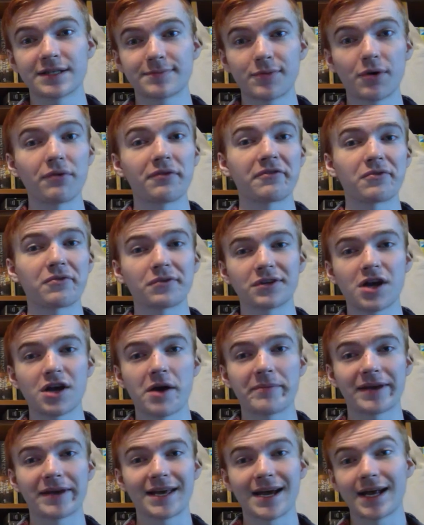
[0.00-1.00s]
both old
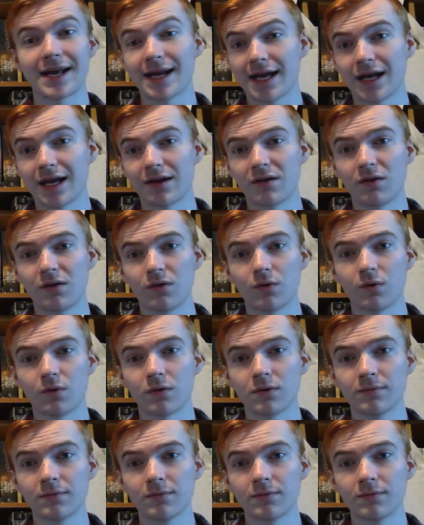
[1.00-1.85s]
Comic Cat and new.